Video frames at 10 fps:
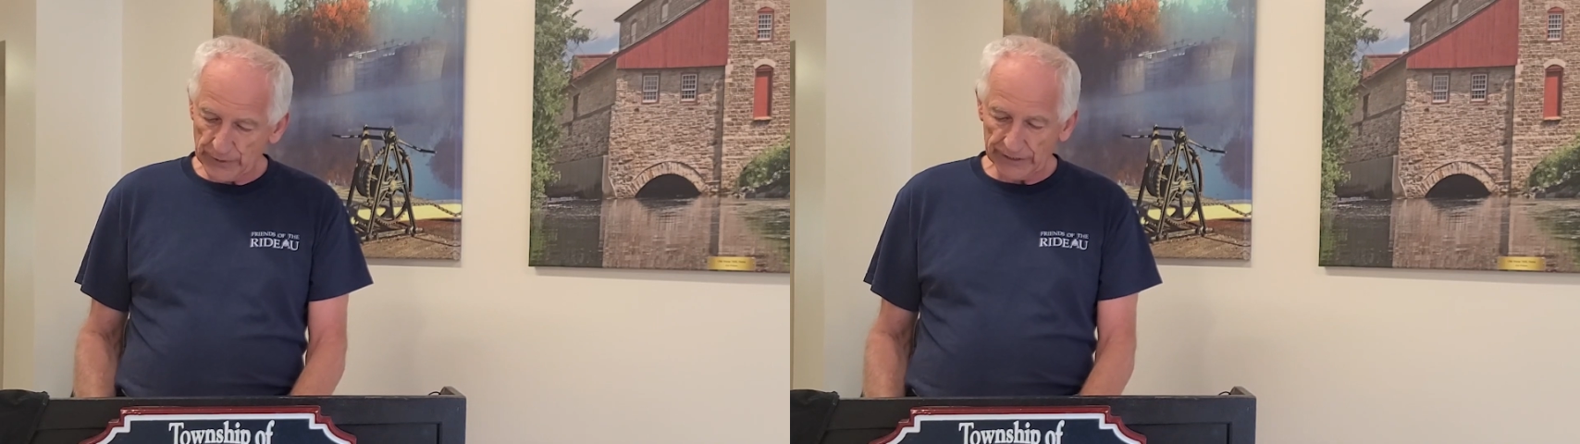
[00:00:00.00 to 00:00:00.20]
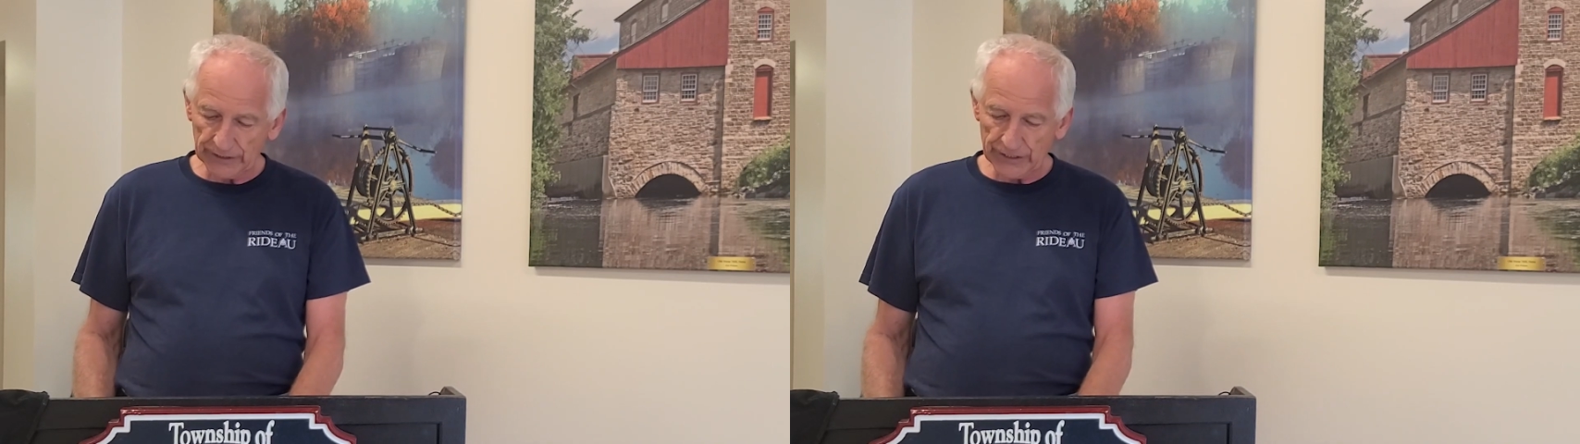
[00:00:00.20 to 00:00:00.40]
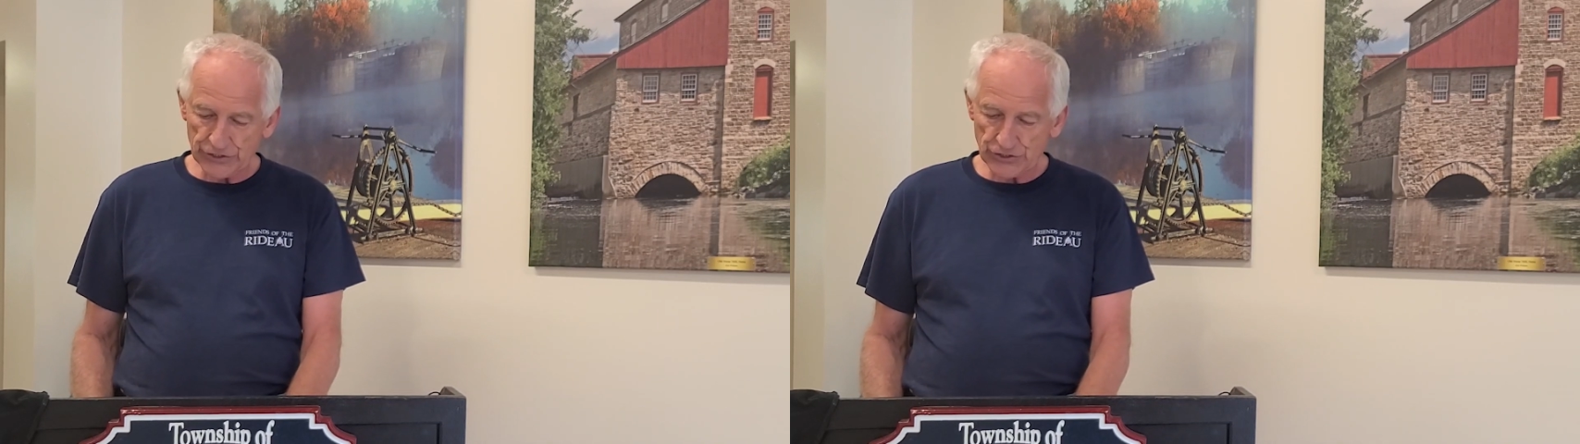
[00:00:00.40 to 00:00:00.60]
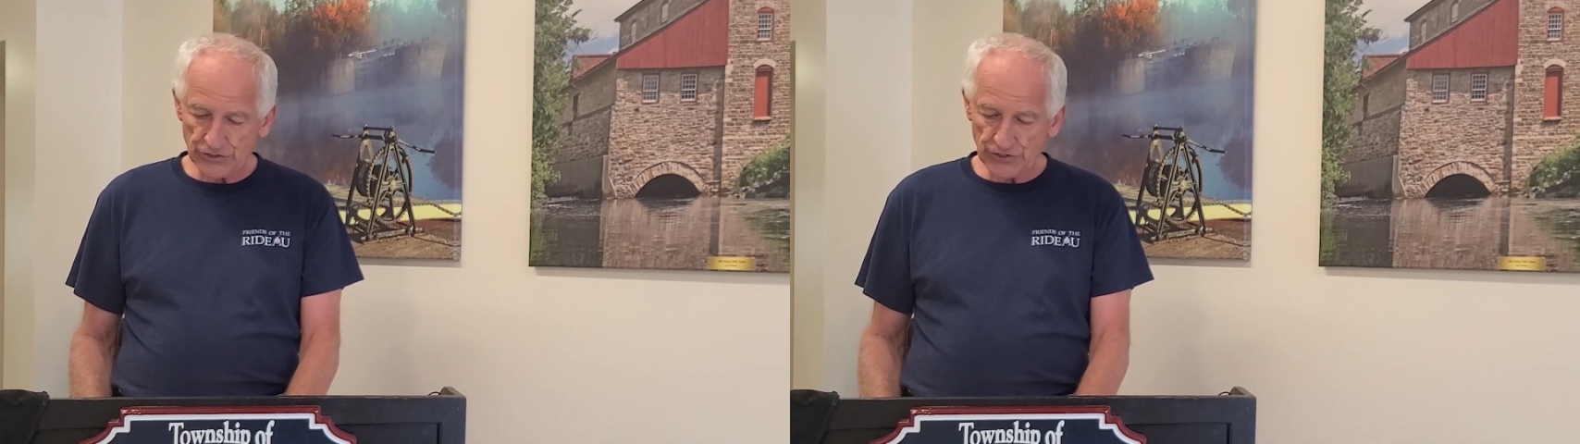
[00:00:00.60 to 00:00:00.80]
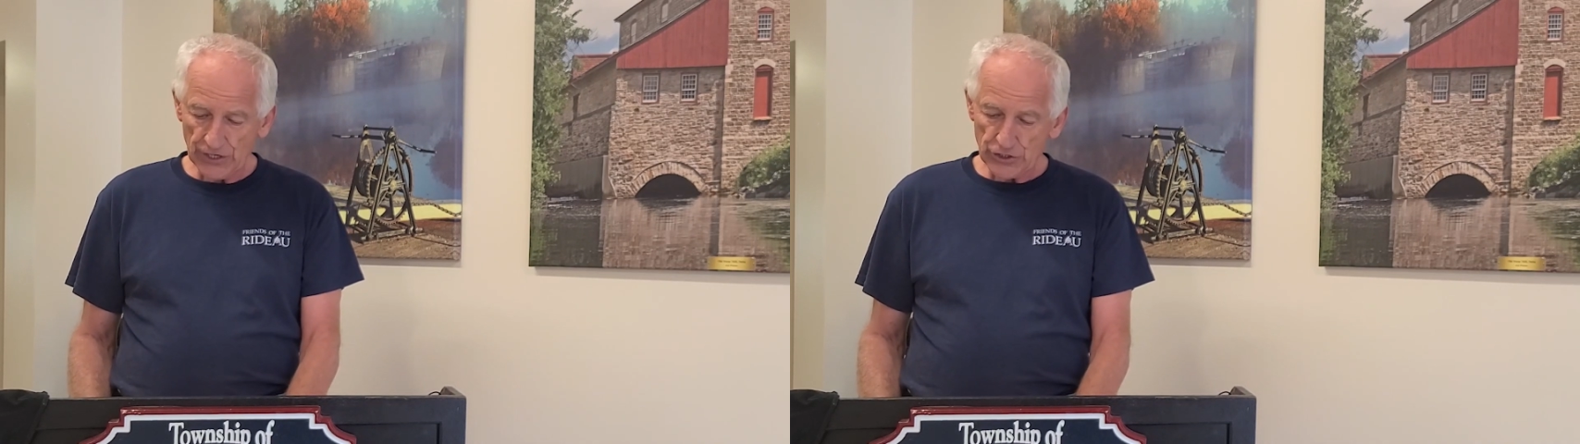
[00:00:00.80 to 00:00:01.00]

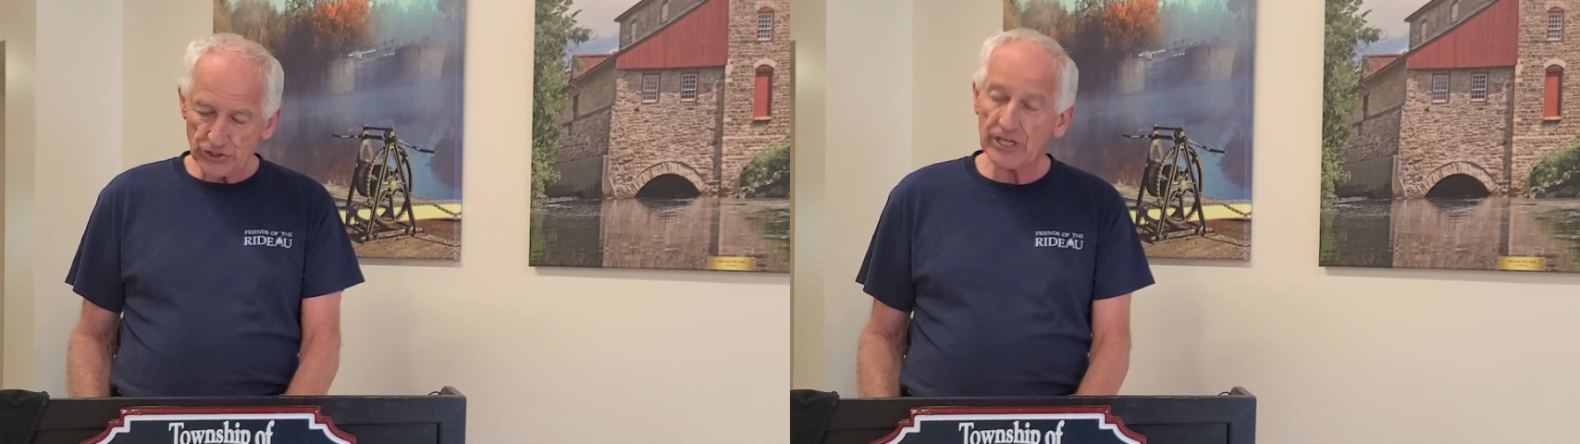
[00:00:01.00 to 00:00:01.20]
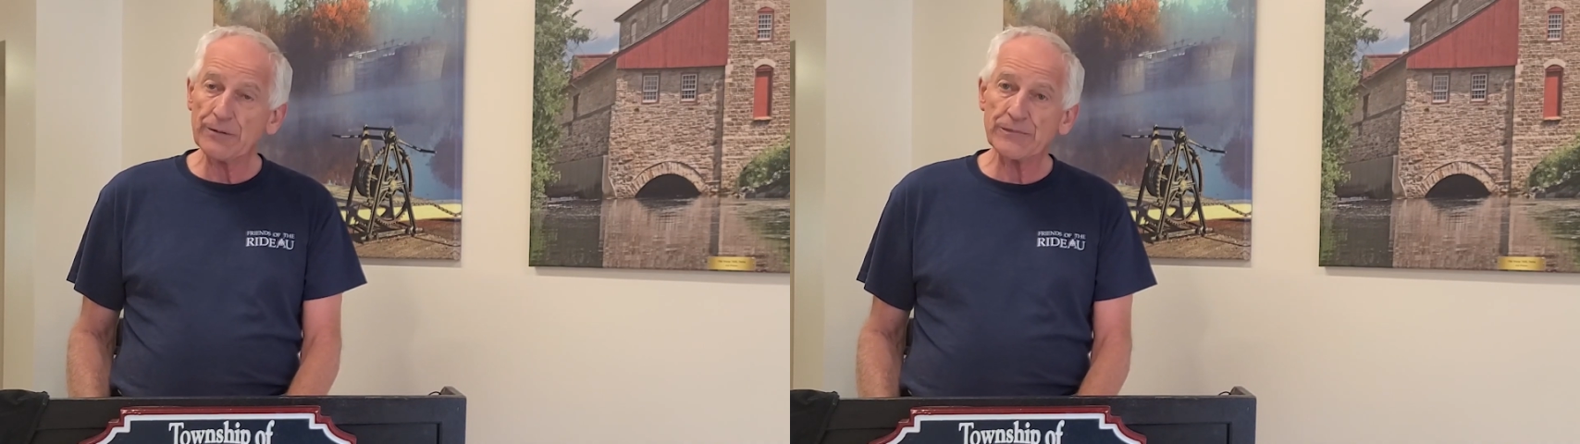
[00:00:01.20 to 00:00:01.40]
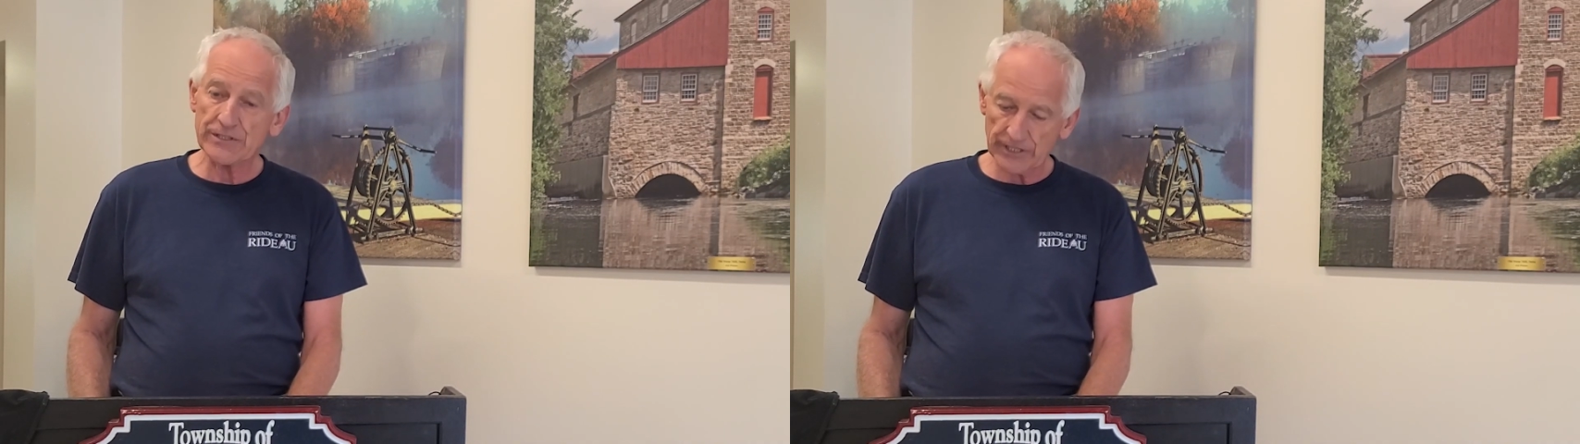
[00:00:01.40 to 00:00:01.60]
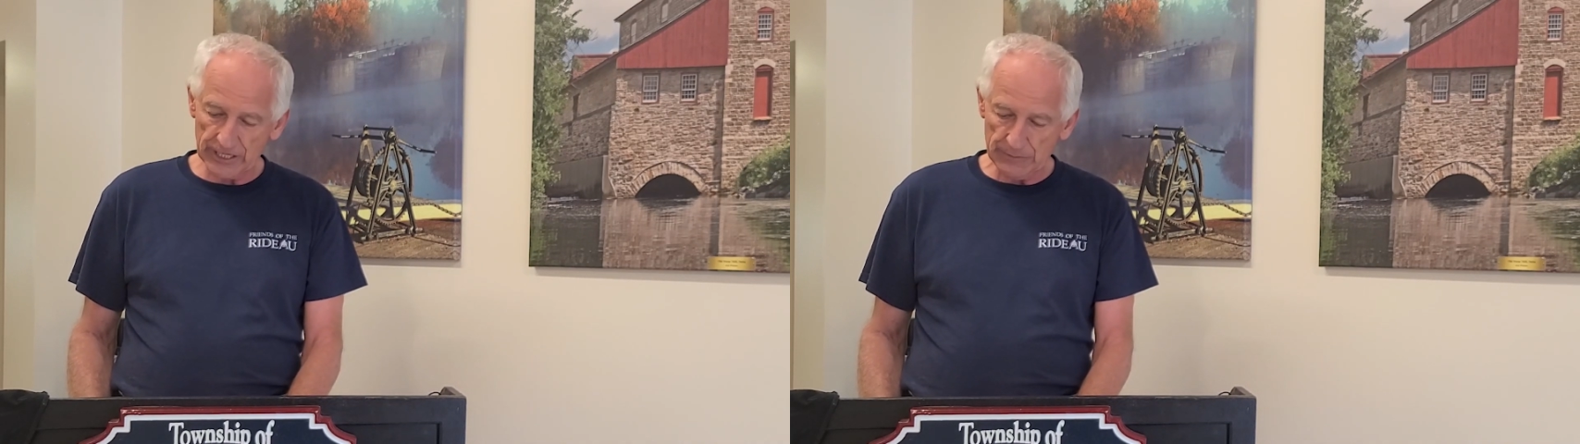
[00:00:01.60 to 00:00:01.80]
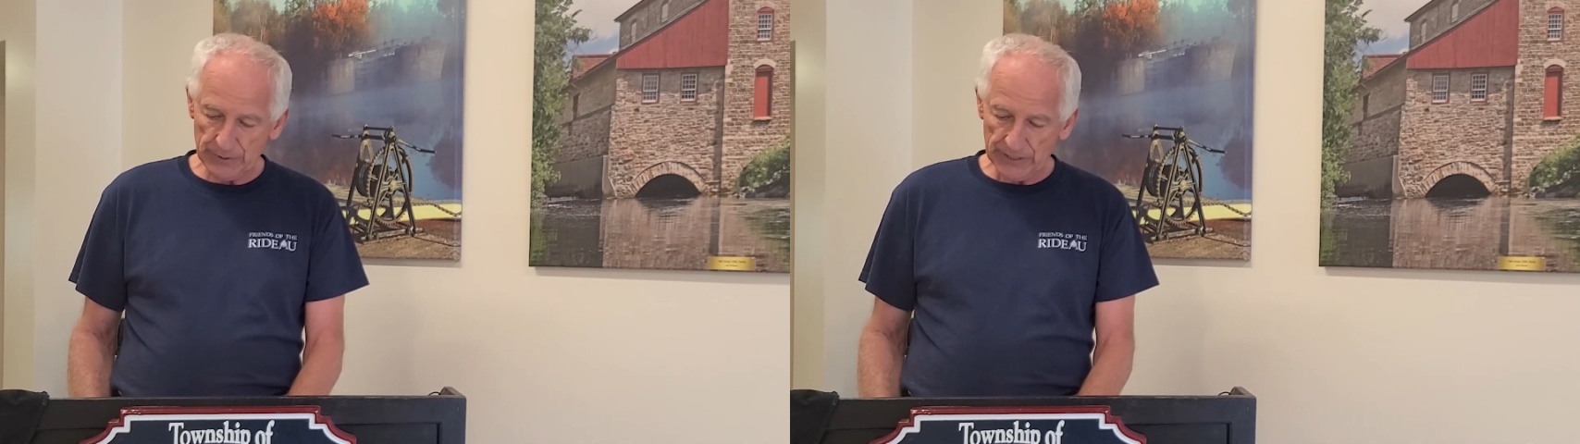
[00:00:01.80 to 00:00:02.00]
regulations shape the
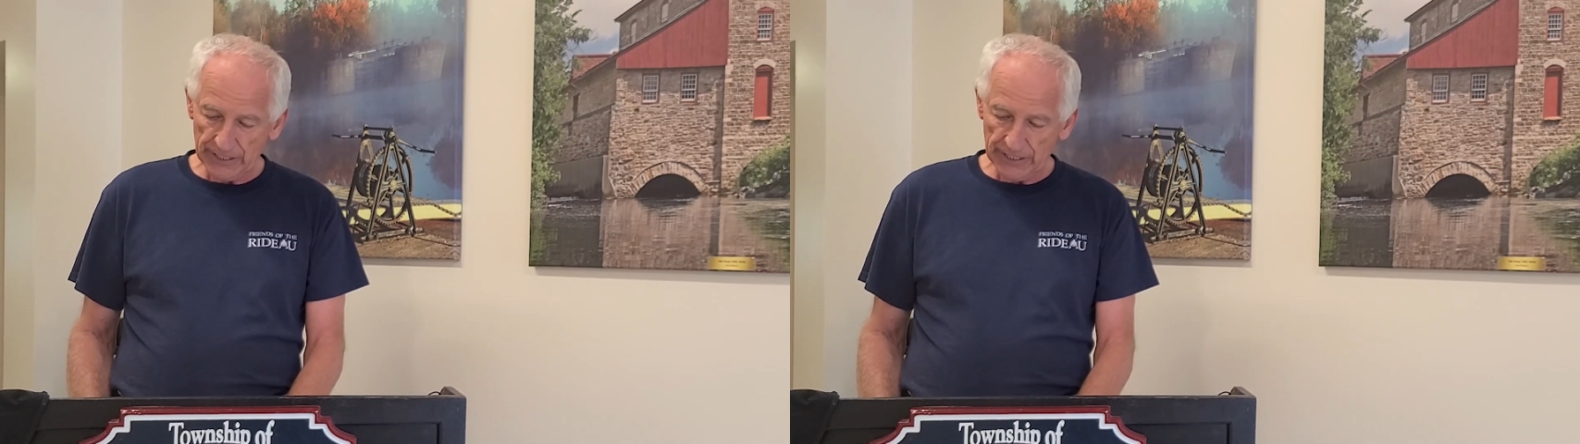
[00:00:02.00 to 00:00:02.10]
type